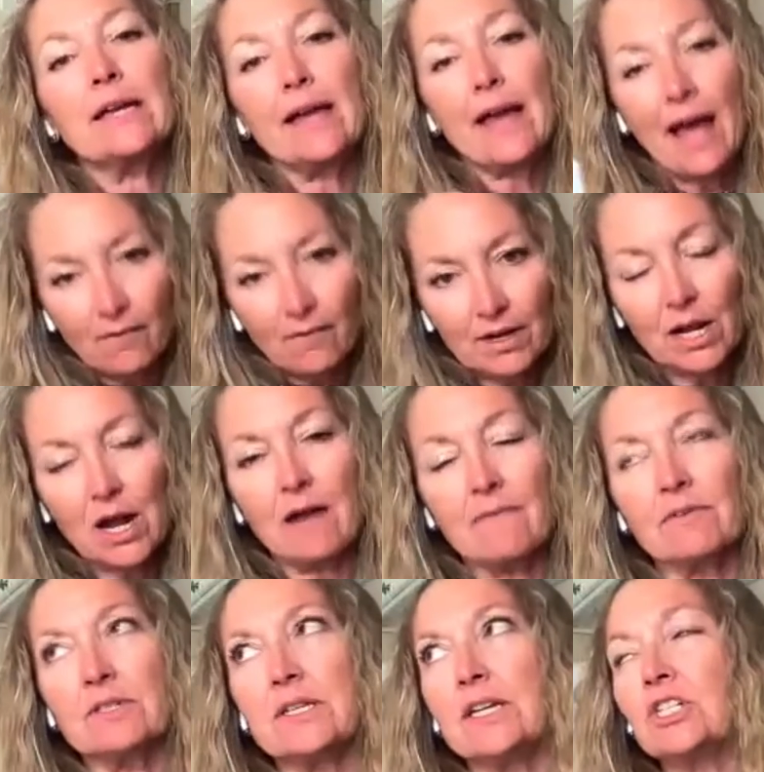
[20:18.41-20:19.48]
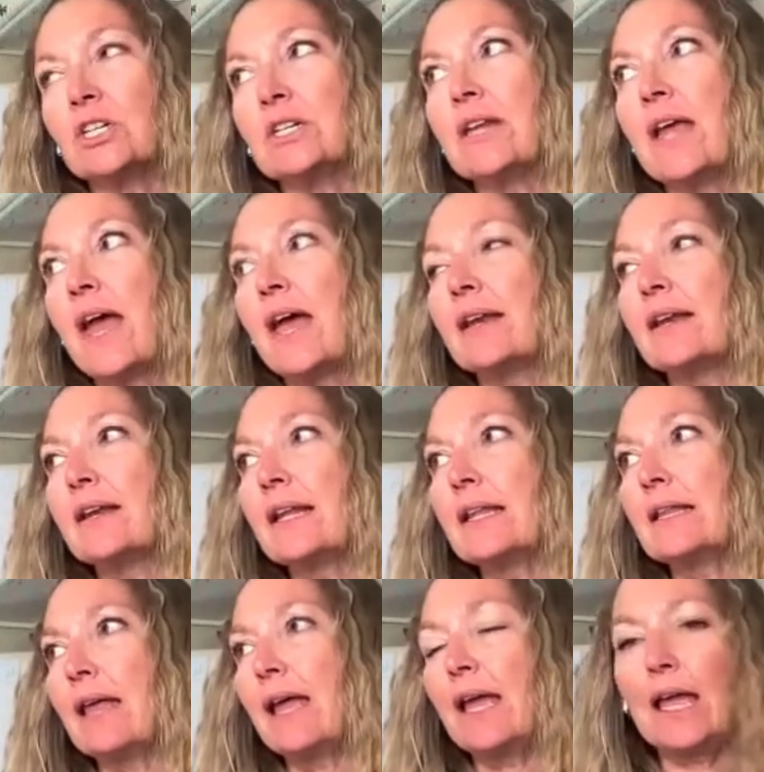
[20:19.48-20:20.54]
it having a conversation and
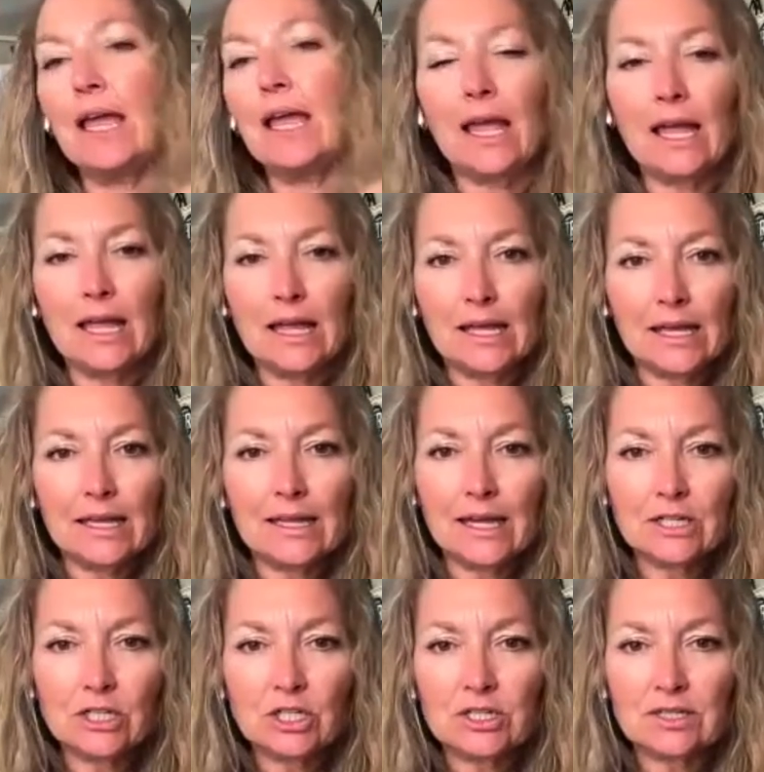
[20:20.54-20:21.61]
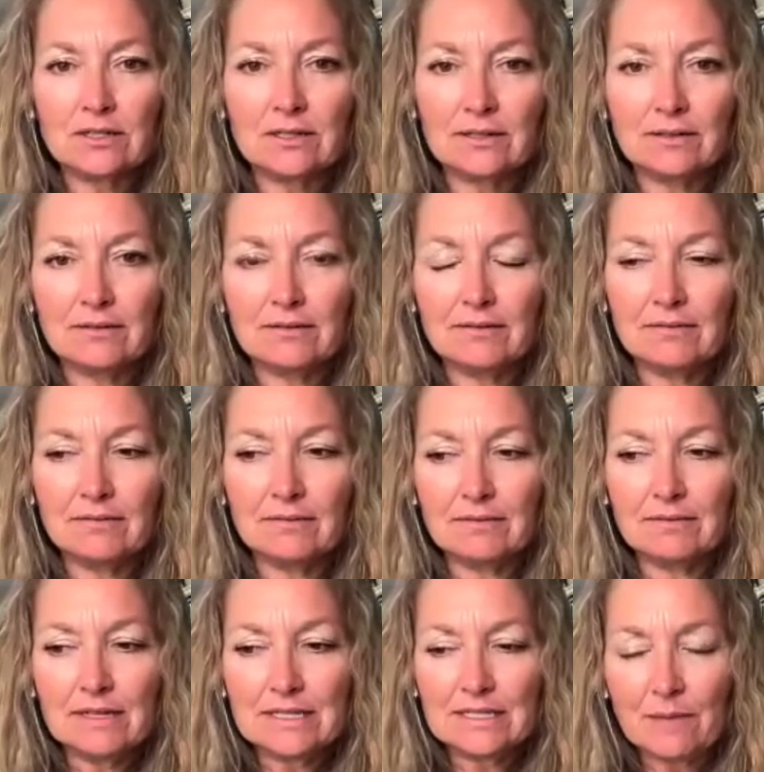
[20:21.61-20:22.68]
like that just
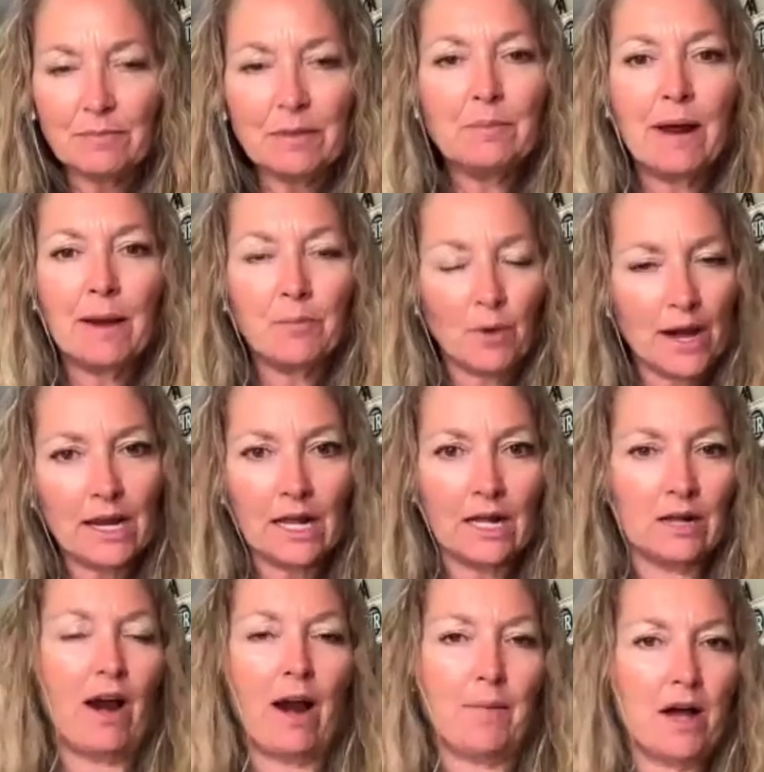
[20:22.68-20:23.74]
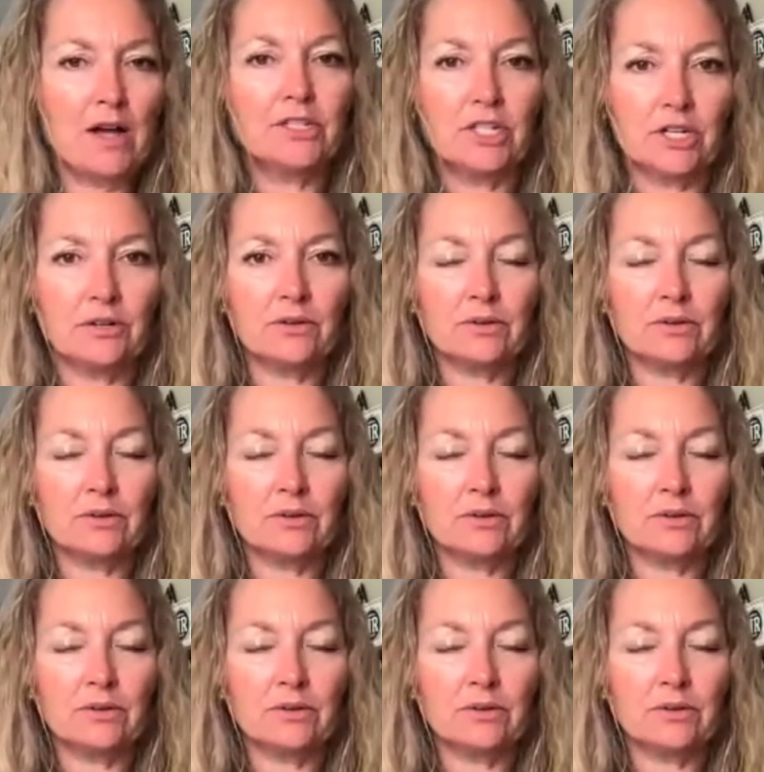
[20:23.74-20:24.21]
is something my brain can grab onto